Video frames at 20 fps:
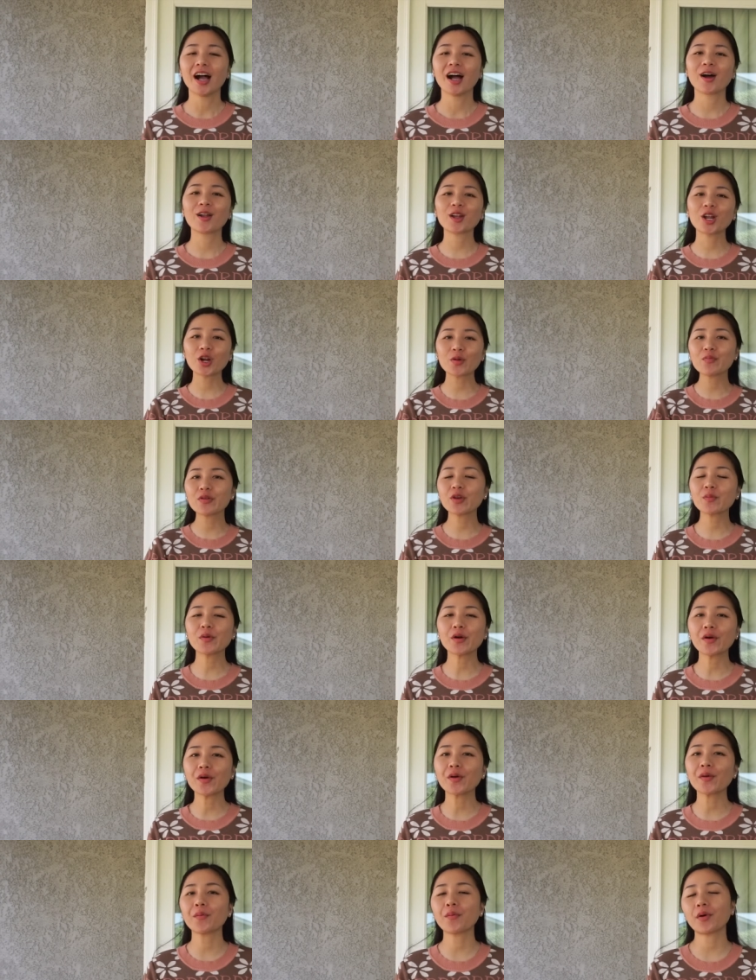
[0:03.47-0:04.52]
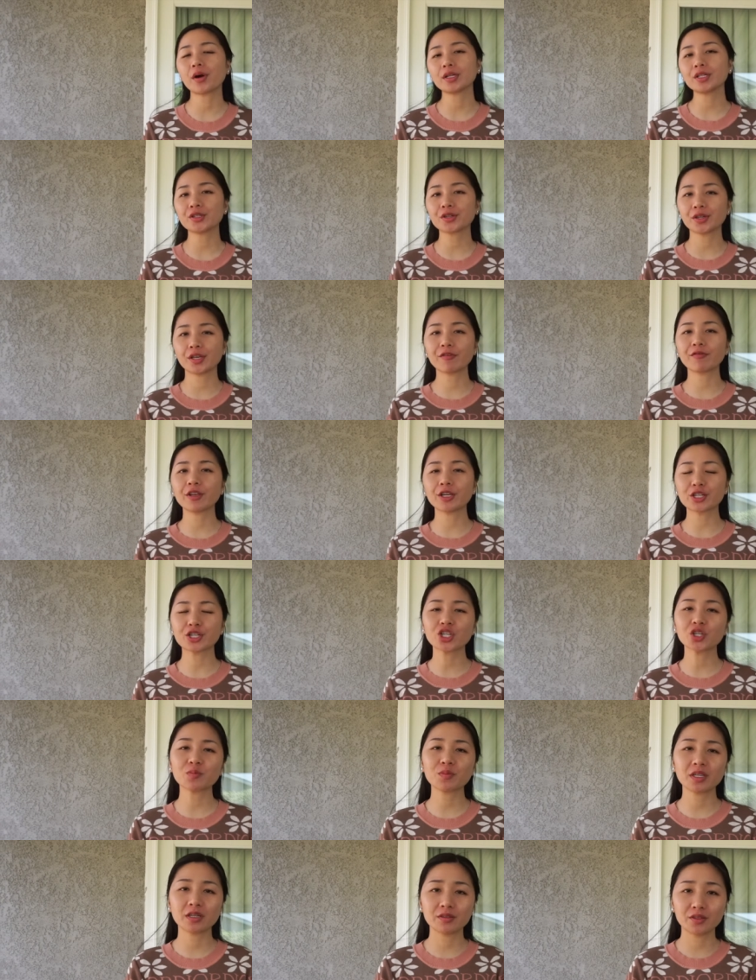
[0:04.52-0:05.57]
A lot of people wonder if they
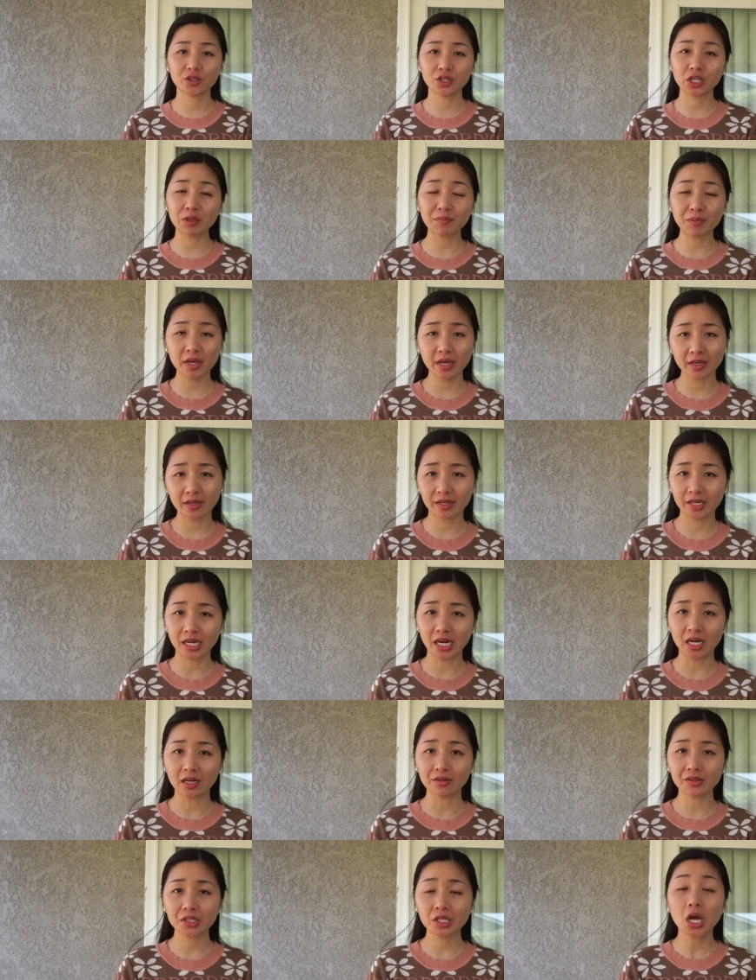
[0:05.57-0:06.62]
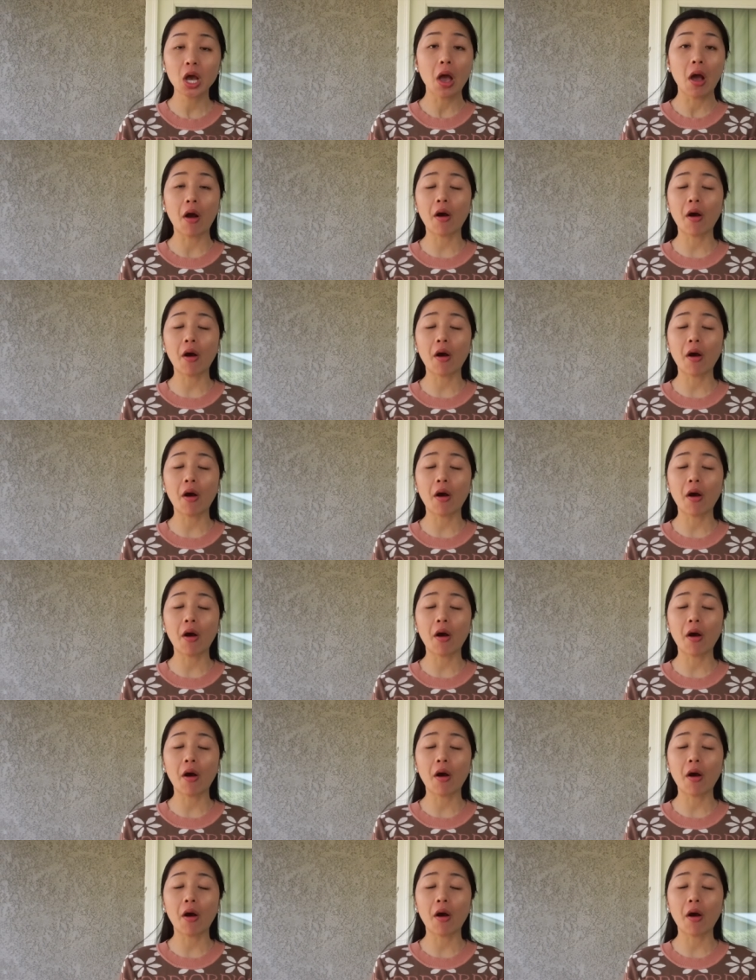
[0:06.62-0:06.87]
should be a CPA or not,